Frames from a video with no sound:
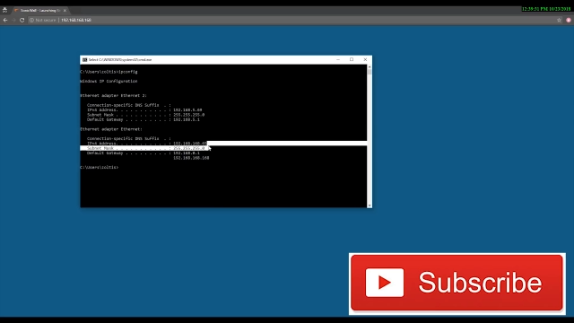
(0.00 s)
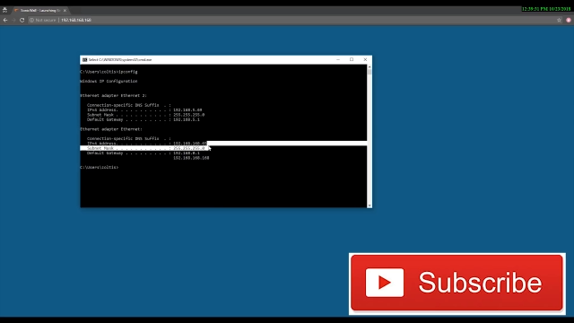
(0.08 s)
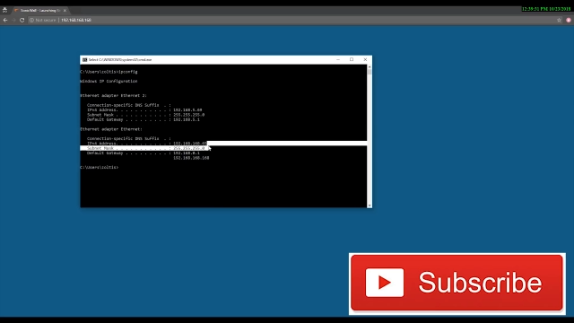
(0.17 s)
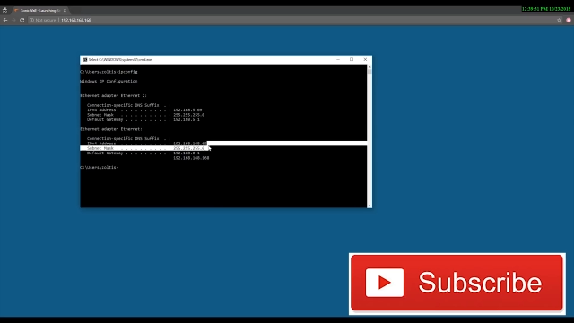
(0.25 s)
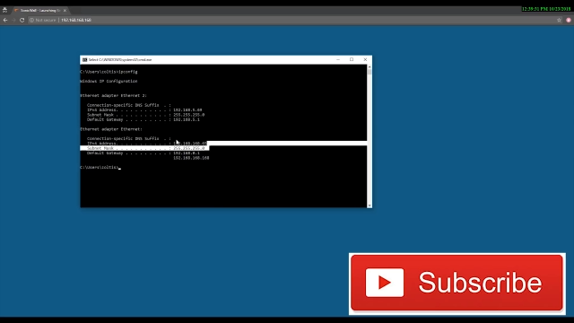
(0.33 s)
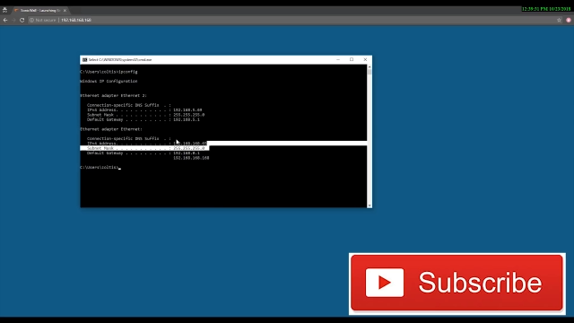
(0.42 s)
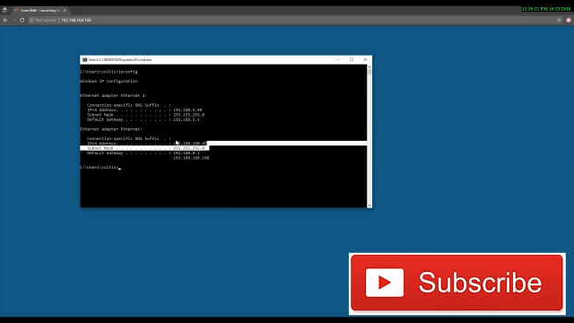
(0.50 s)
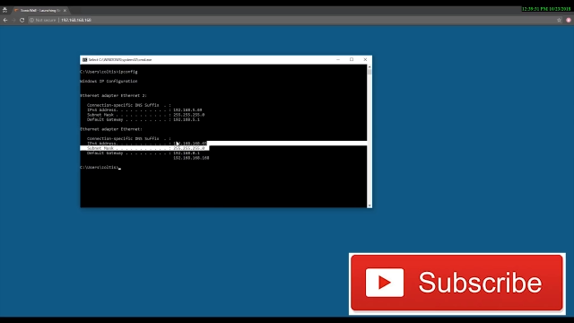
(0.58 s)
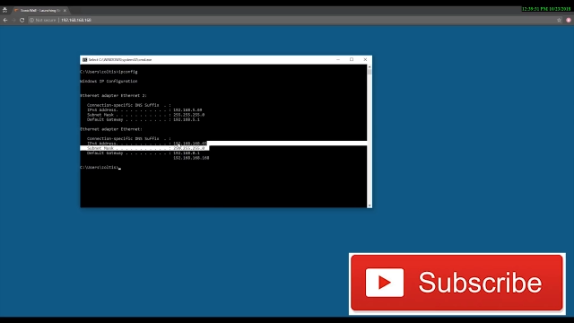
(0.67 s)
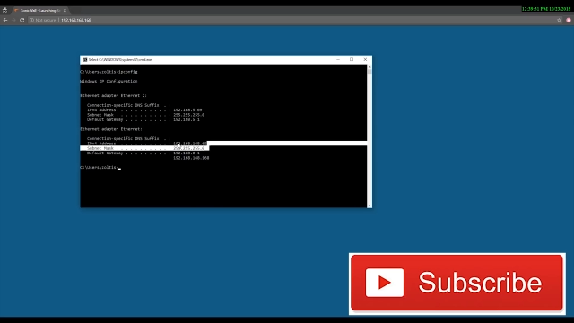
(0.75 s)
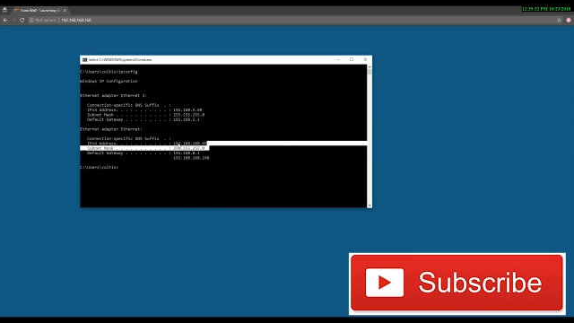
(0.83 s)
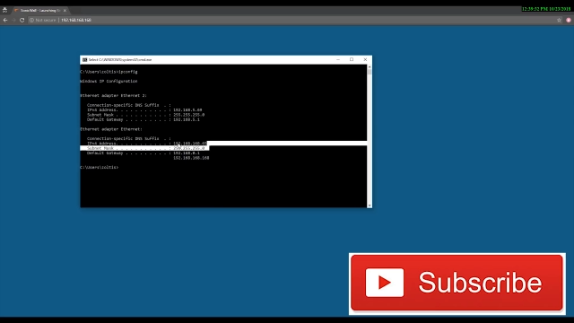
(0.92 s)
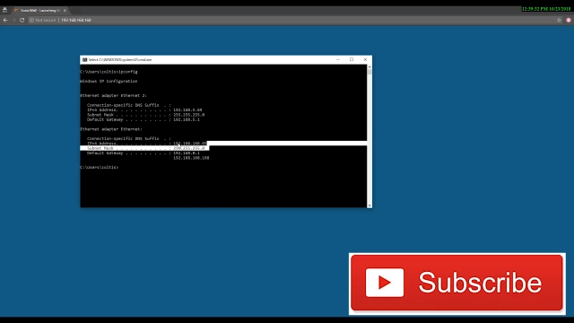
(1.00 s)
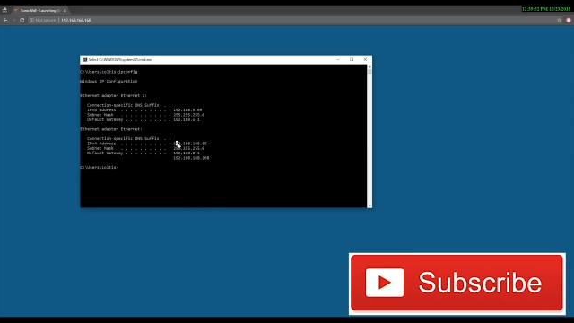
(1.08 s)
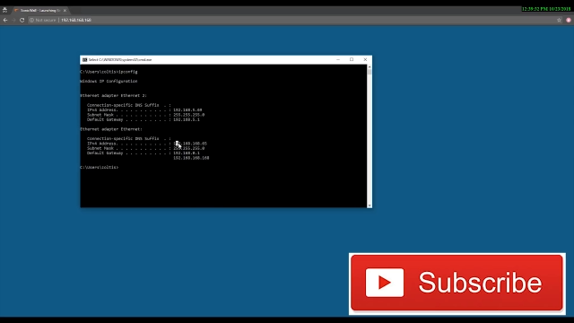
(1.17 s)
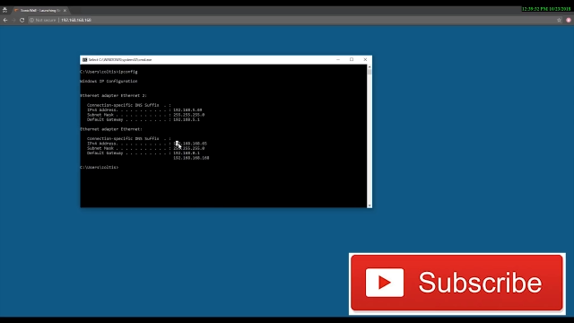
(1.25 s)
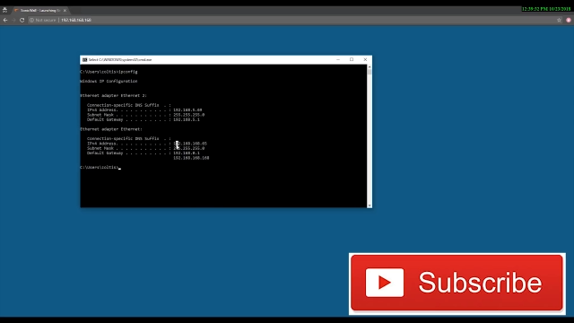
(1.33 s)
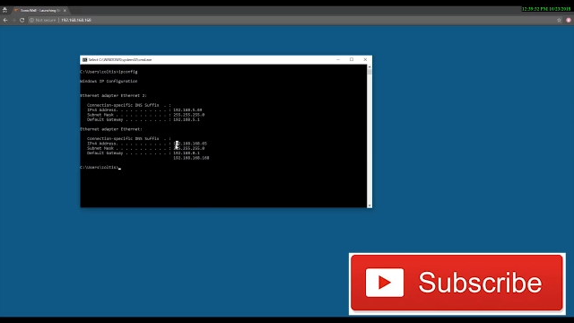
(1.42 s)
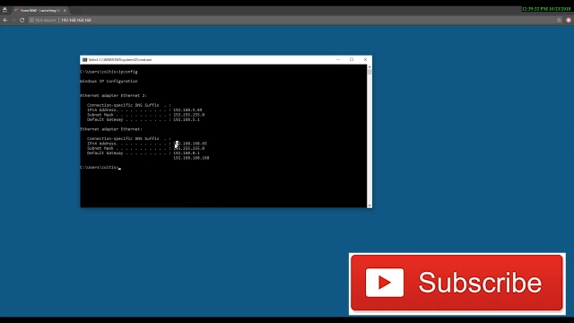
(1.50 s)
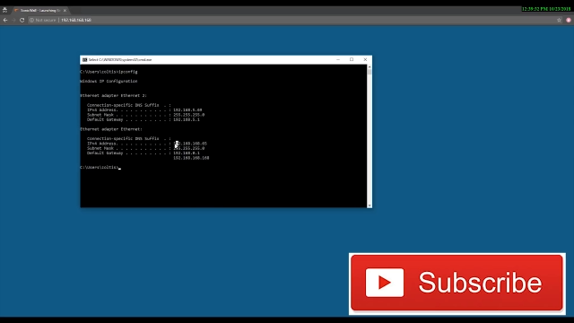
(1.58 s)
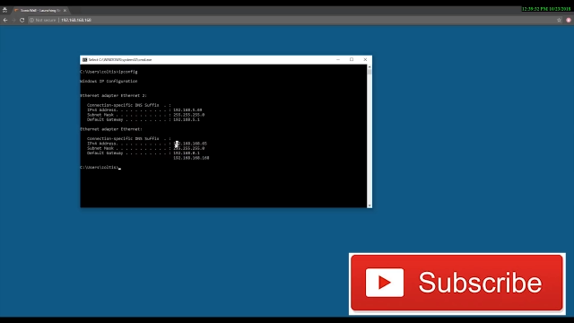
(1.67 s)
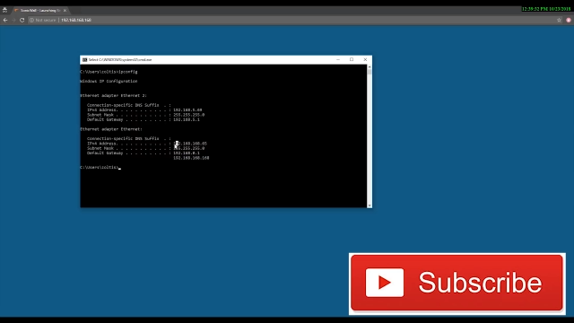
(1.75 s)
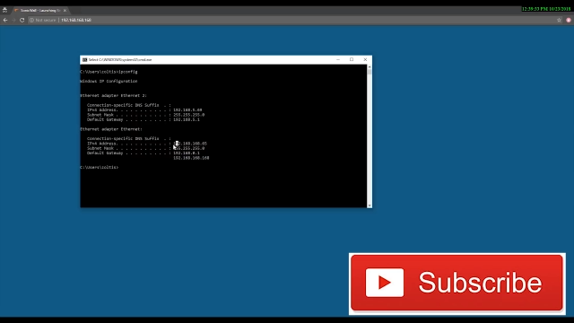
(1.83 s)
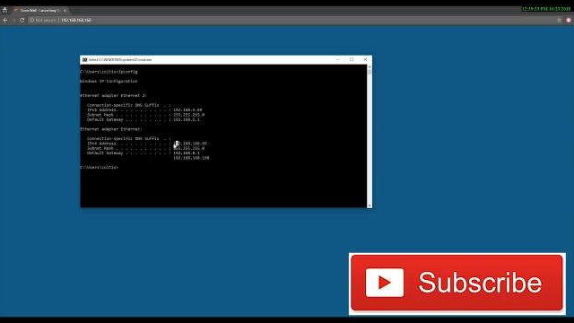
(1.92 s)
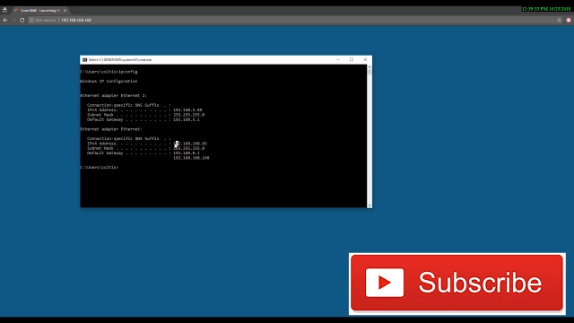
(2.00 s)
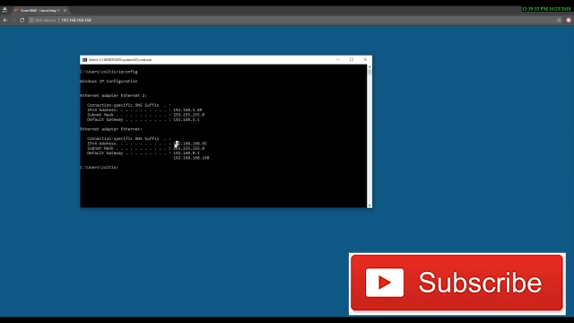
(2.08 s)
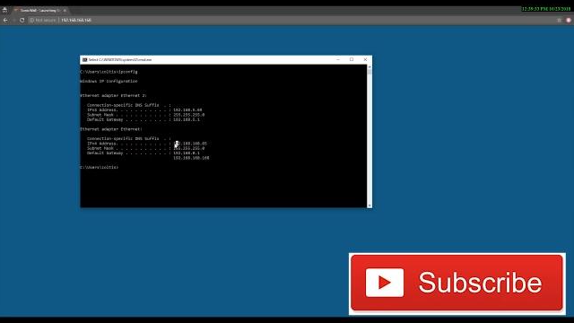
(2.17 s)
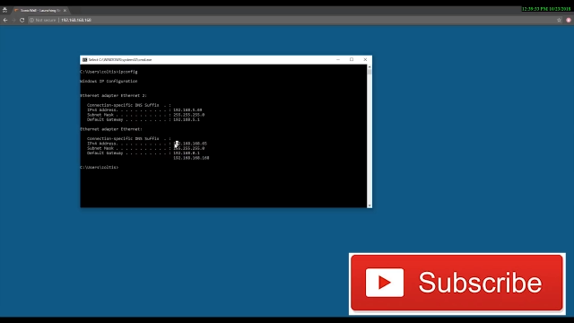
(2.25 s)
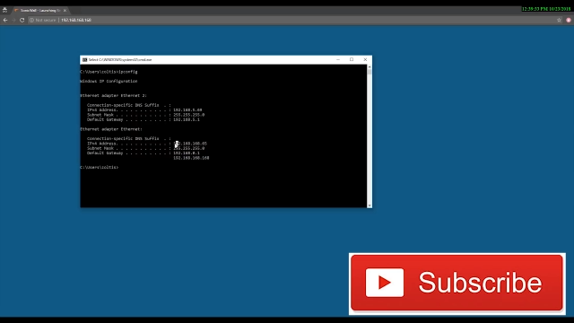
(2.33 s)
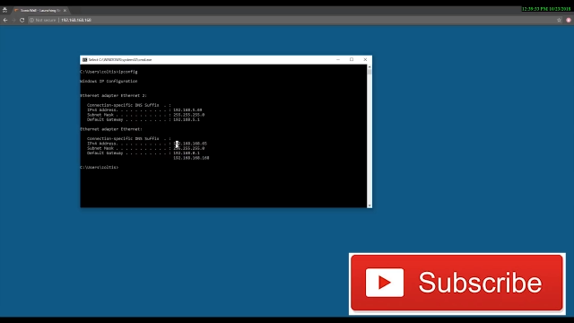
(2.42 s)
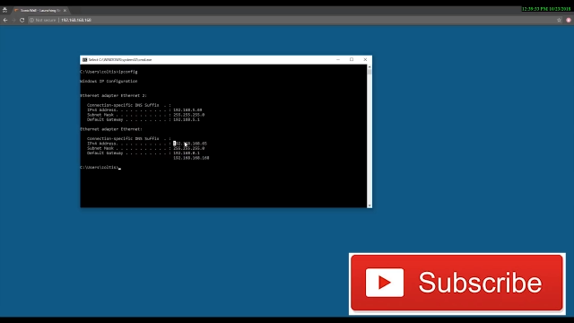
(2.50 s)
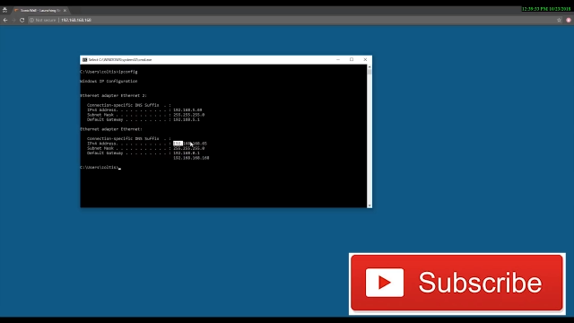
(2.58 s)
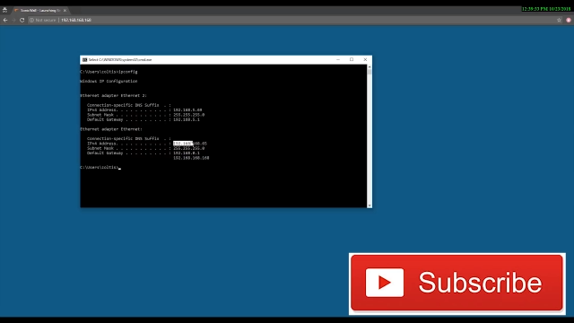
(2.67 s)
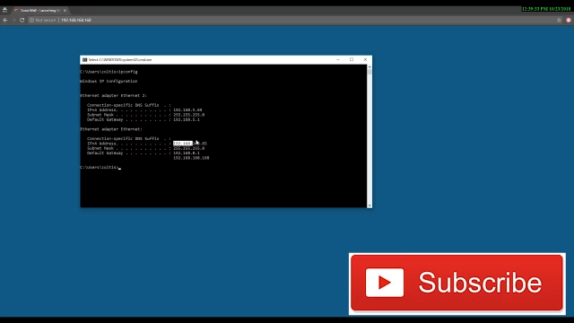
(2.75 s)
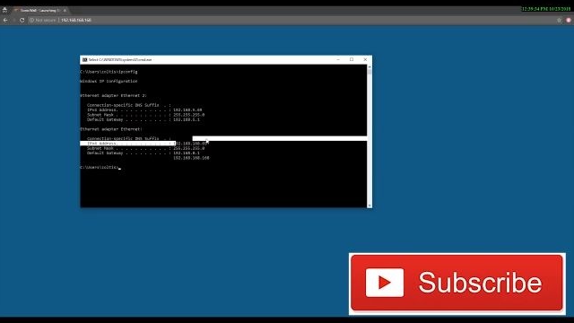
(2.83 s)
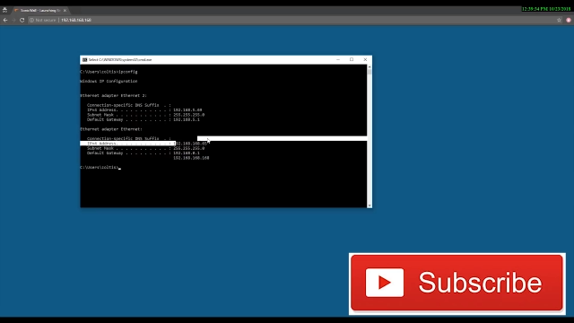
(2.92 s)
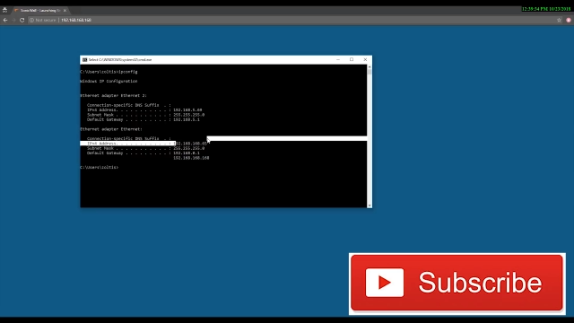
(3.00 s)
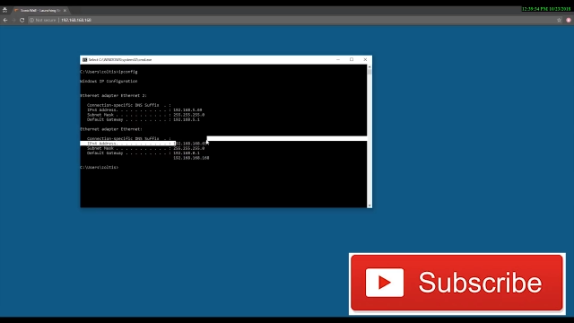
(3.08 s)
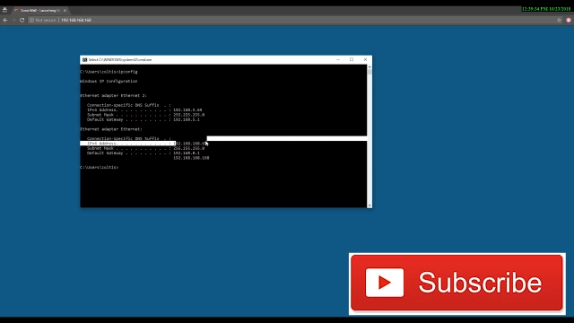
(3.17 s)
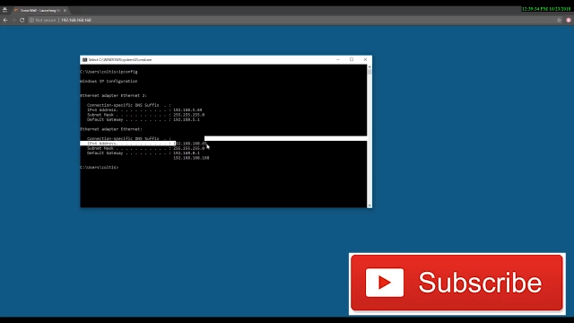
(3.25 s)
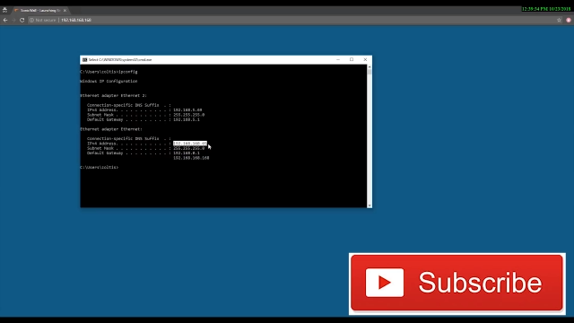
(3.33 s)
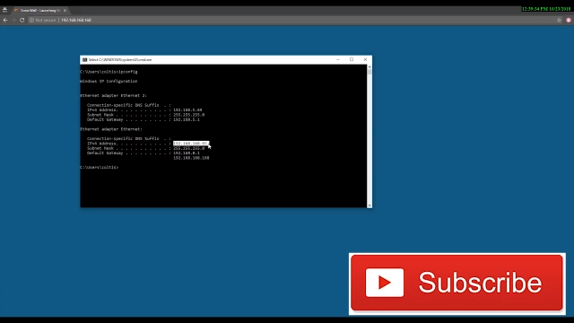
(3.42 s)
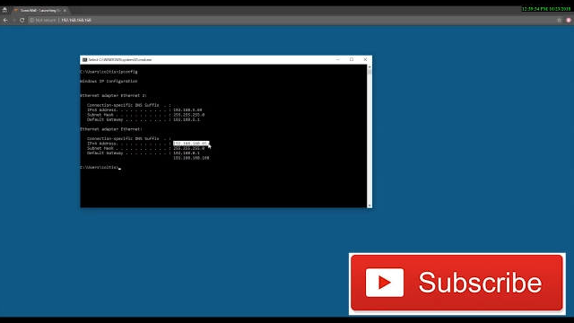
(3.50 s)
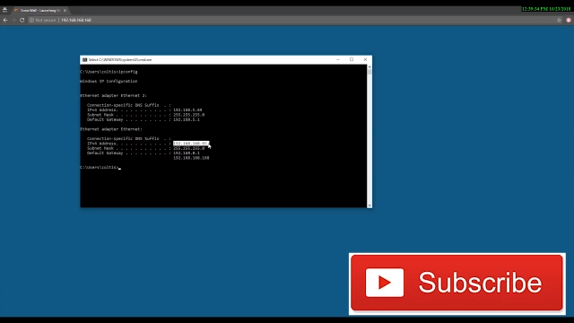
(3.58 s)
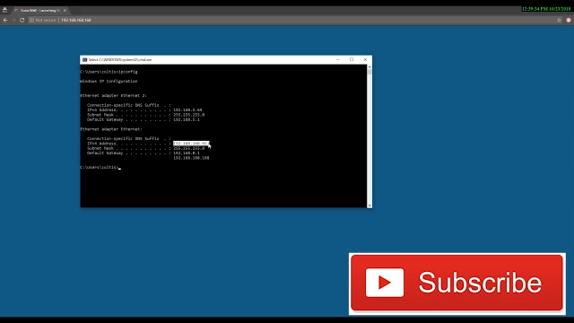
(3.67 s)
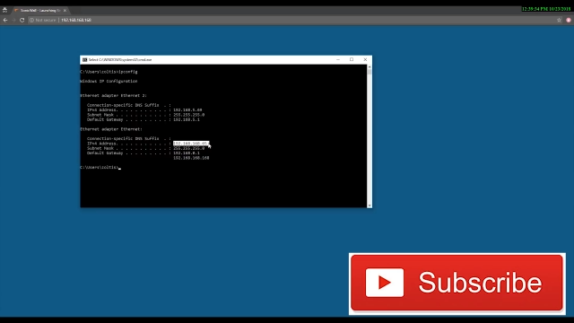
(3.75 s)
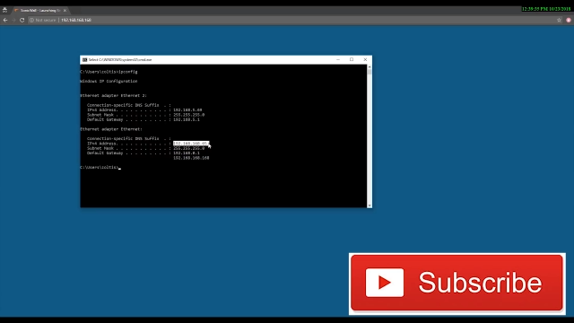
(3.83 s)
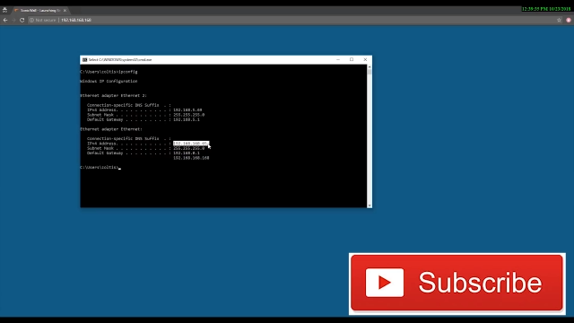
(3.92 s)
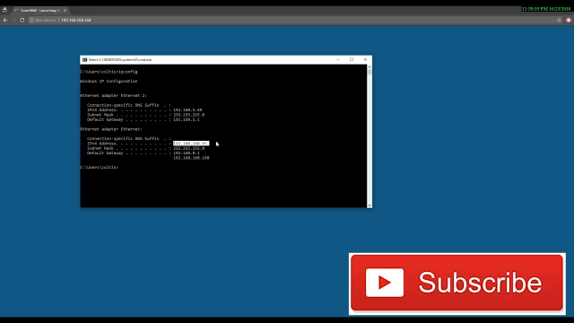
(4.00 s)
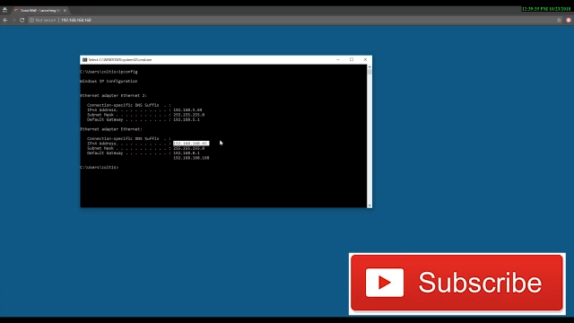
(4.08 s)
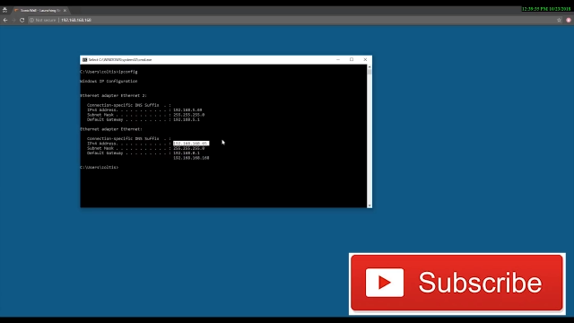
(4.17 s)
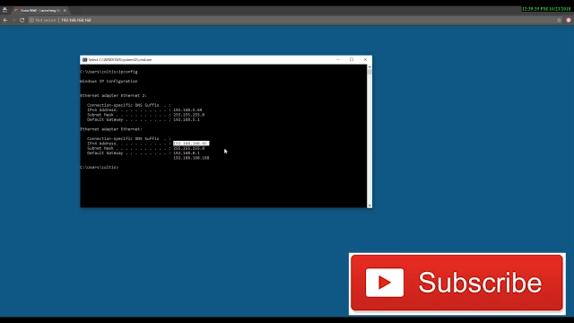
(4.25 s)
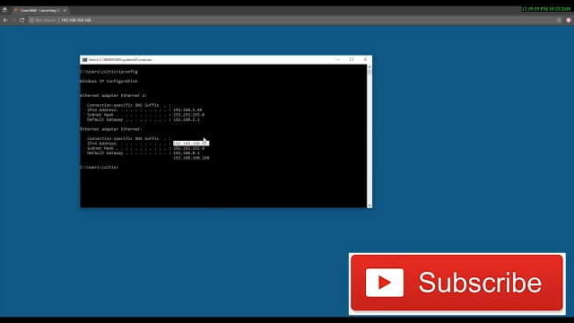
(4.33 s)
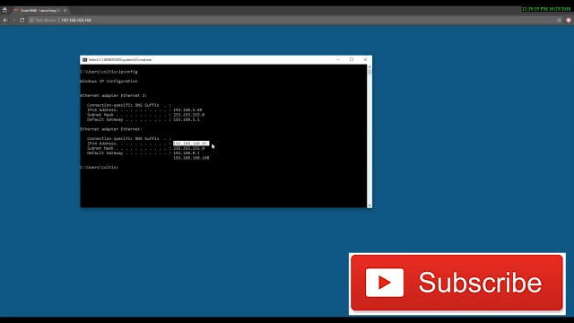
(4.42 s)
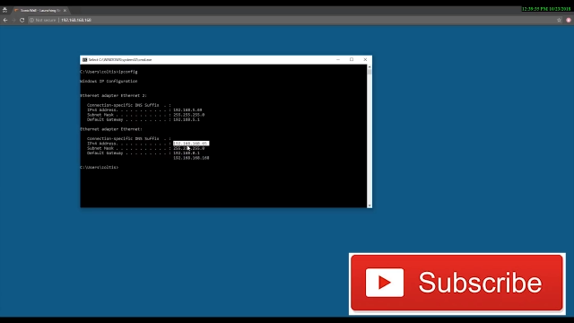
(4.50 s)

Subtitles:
(no speaker visible)